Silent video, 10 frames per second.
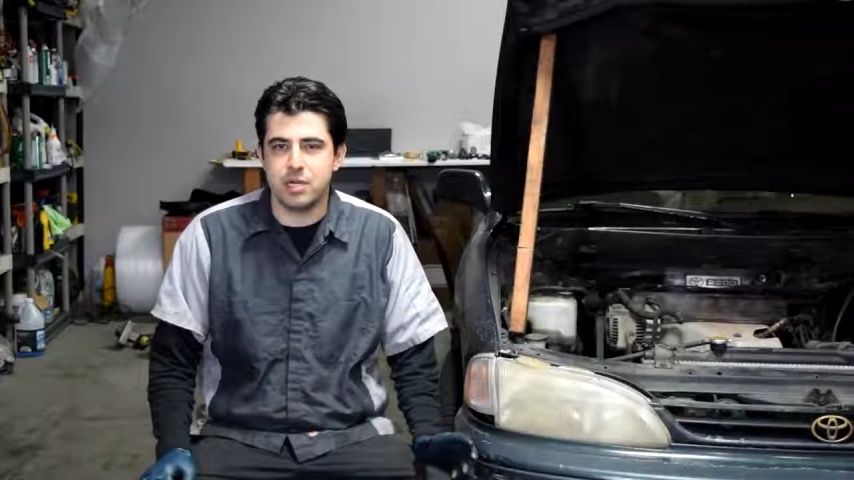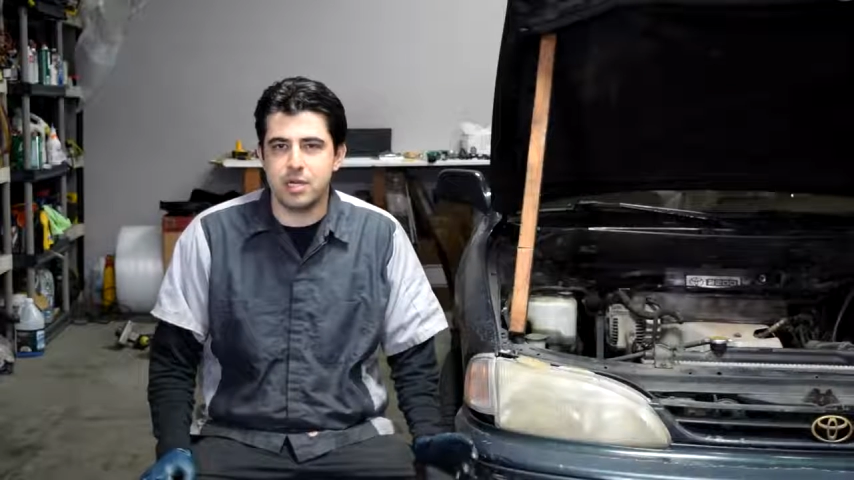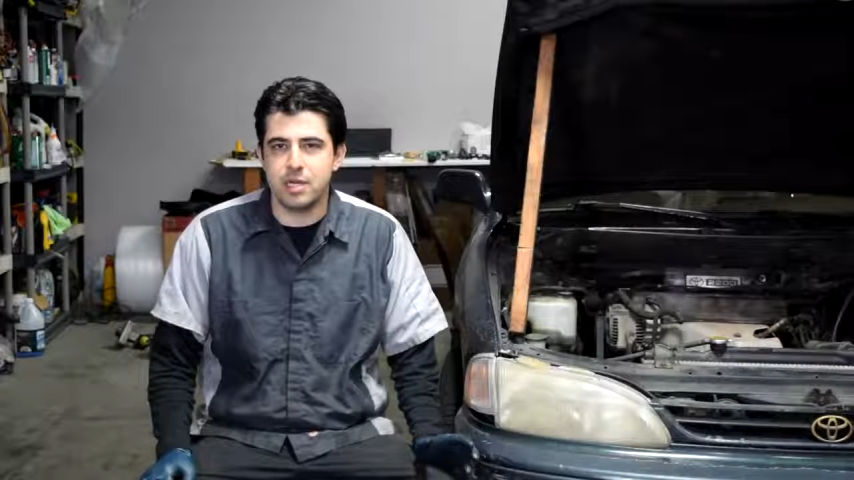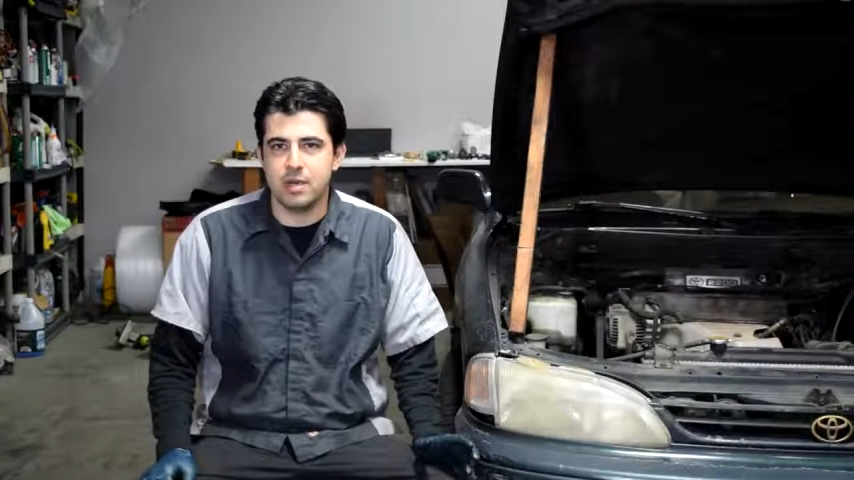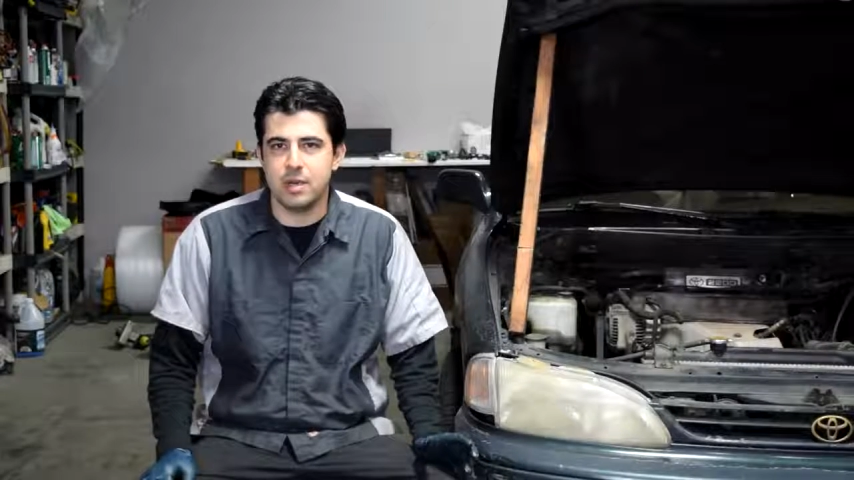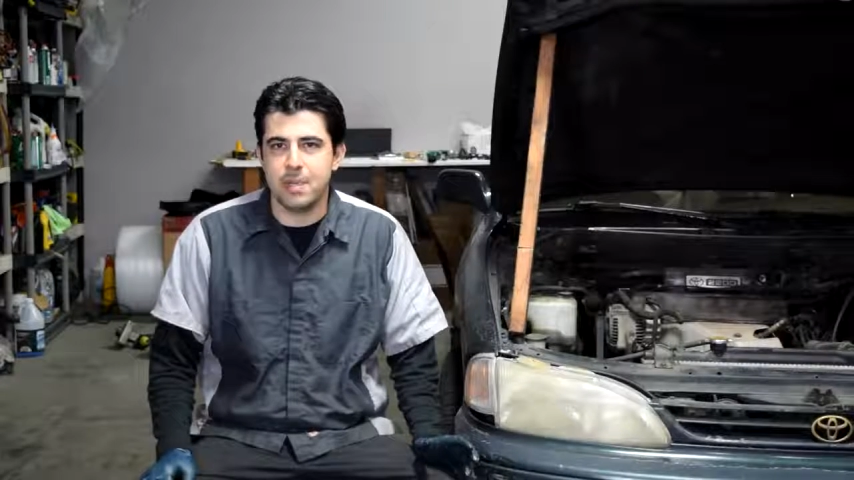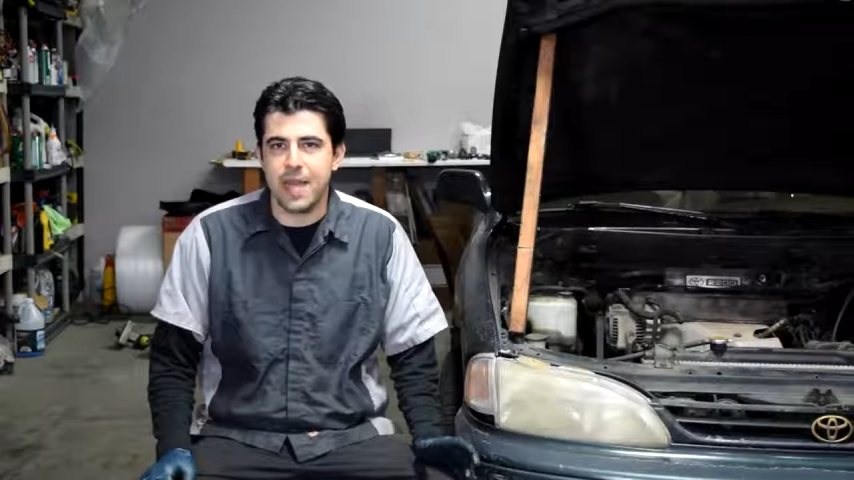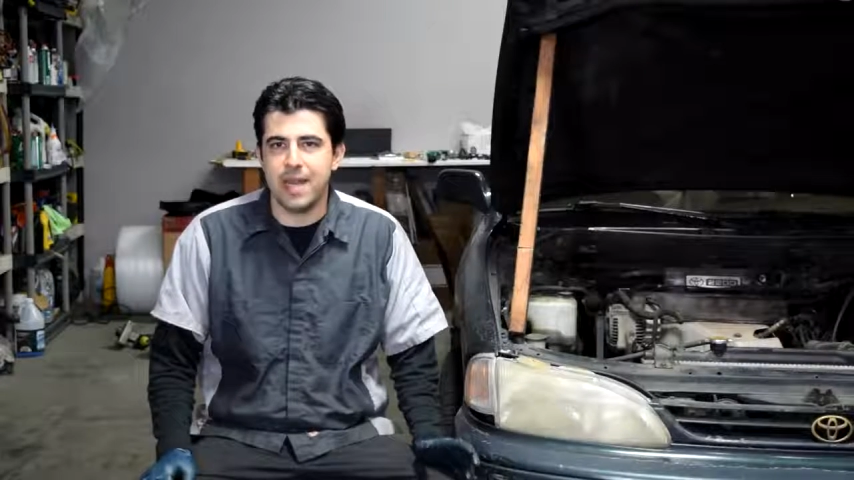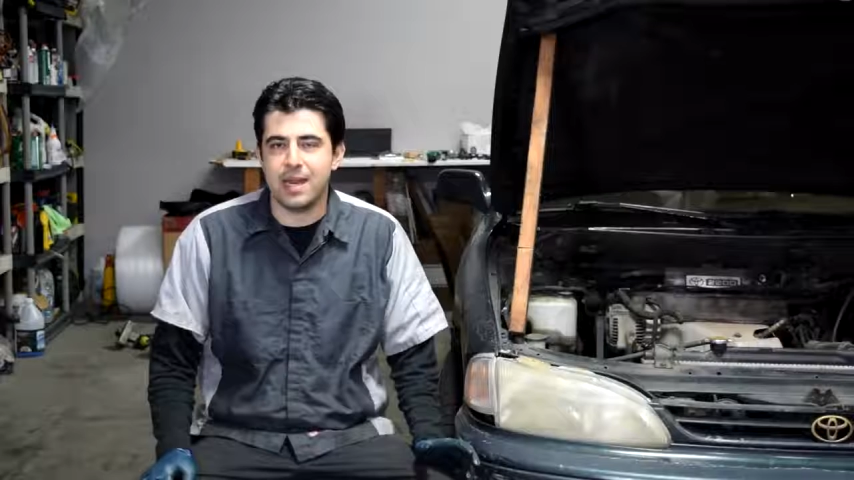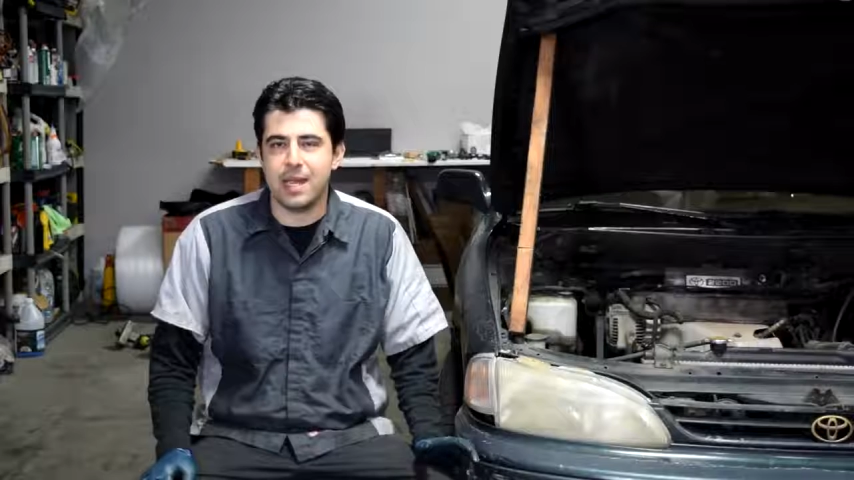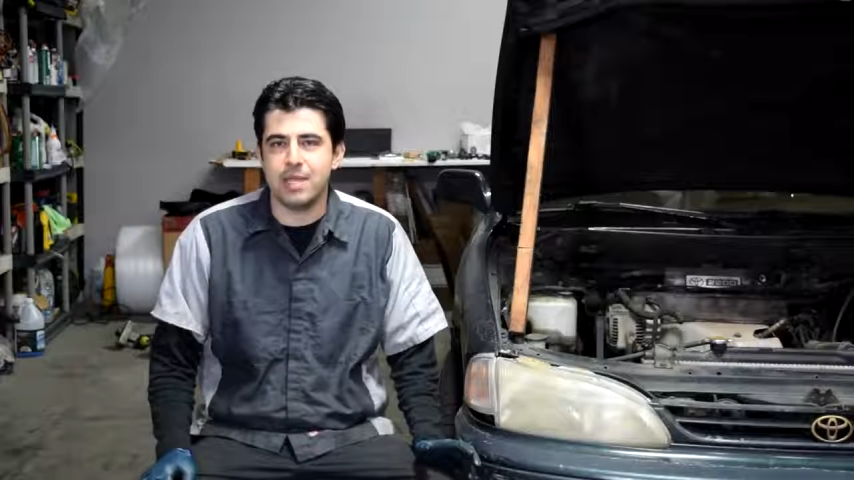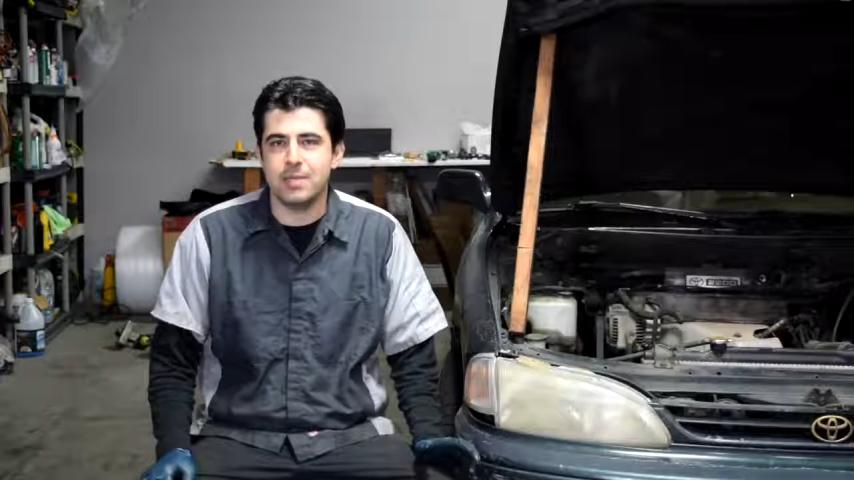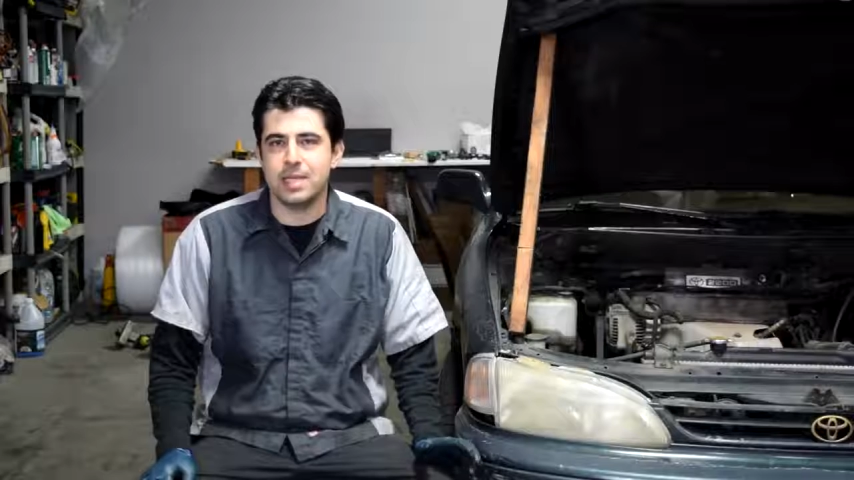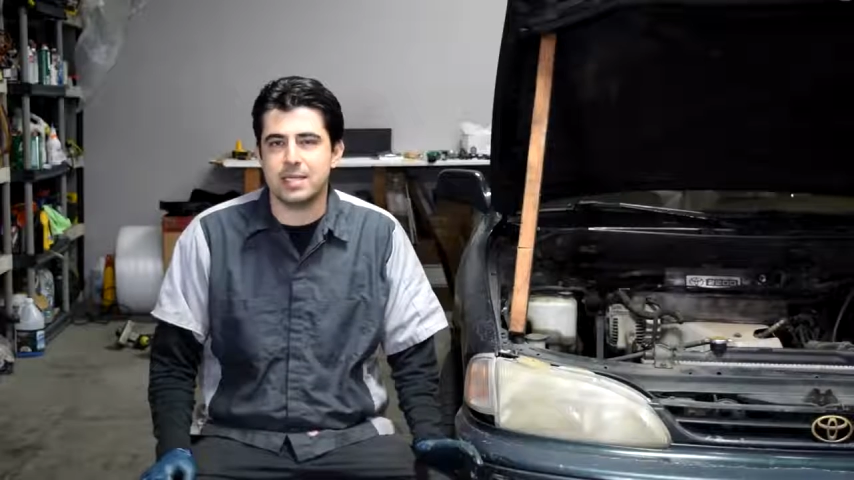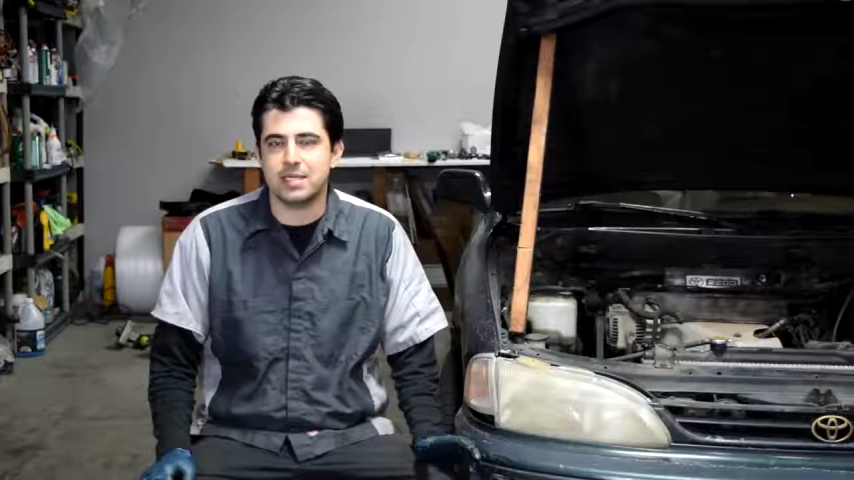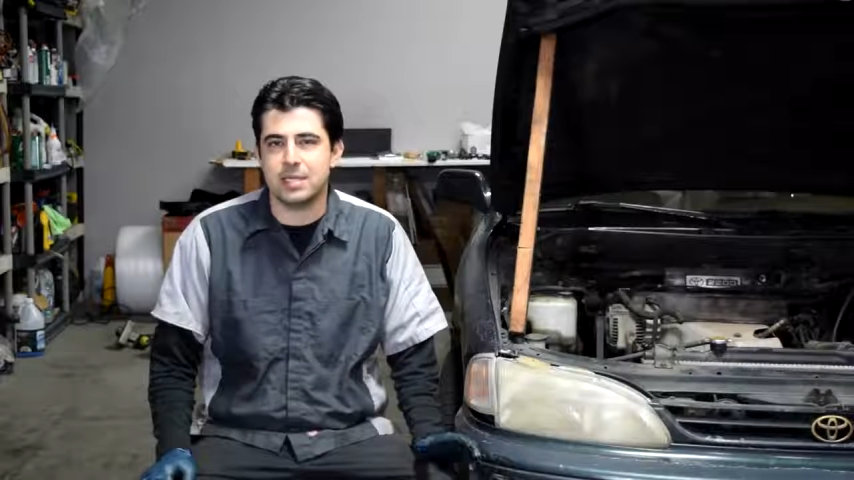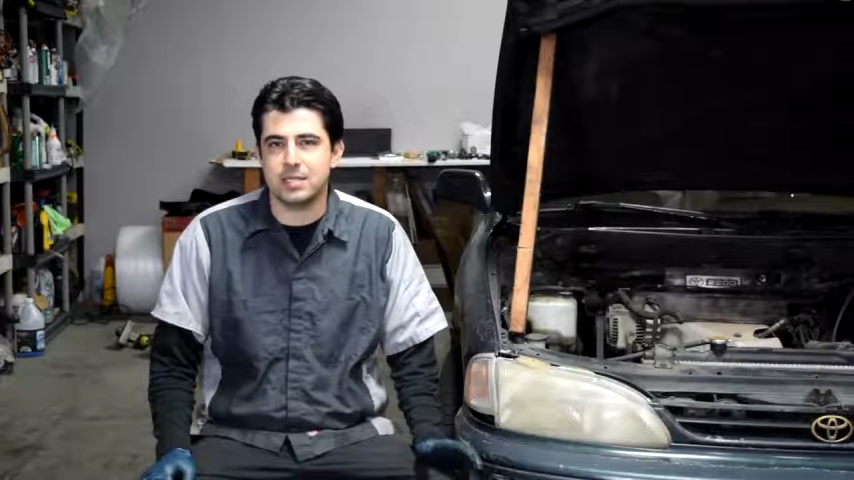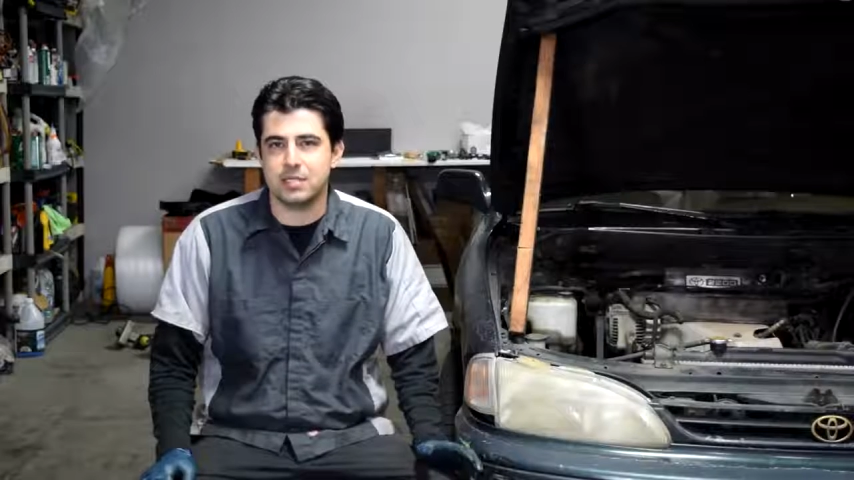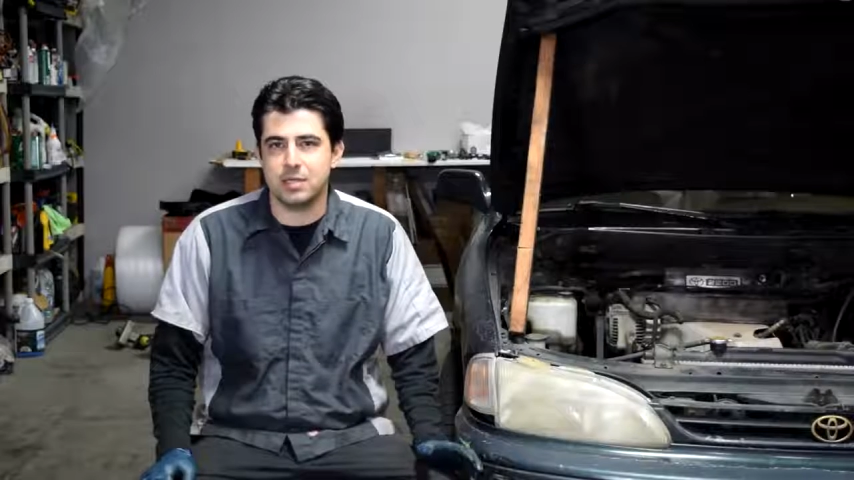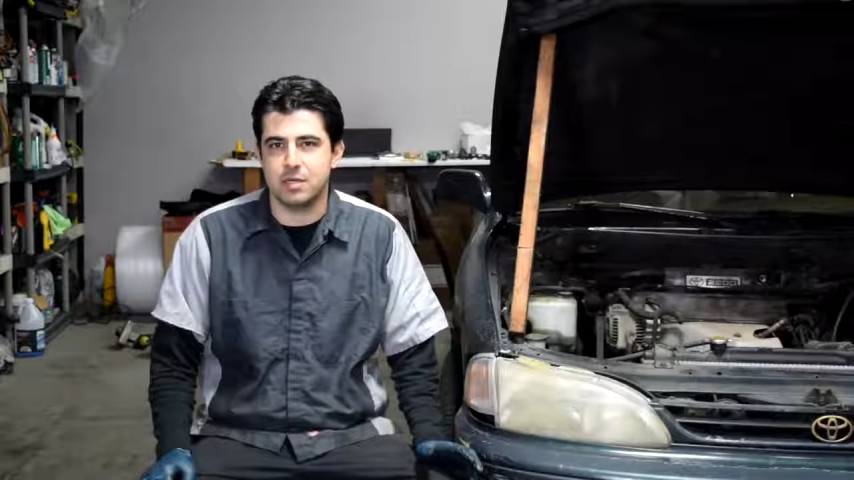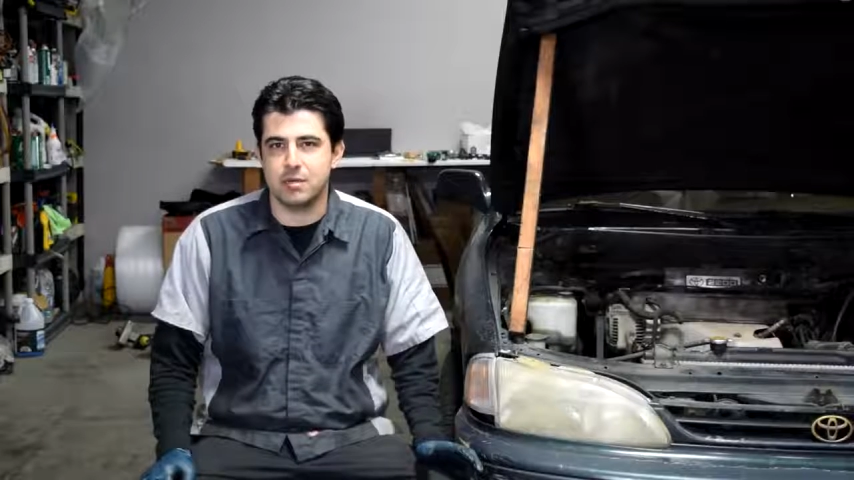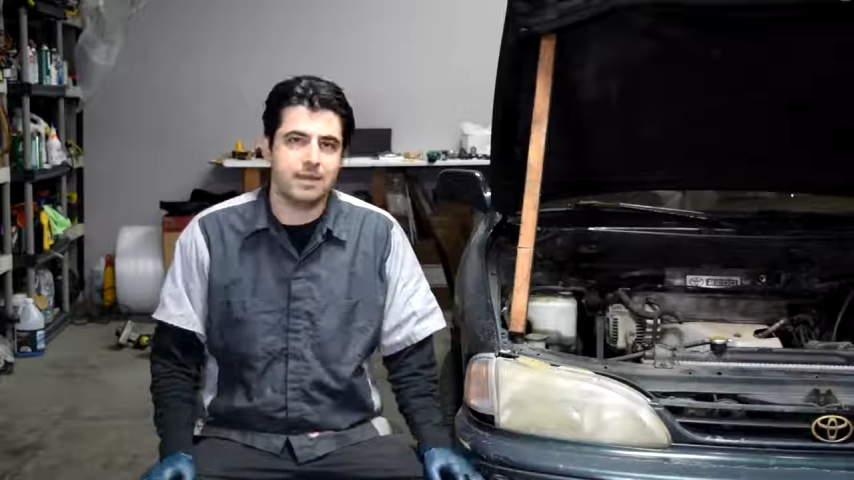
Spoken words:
dirty or bad ABS sensor.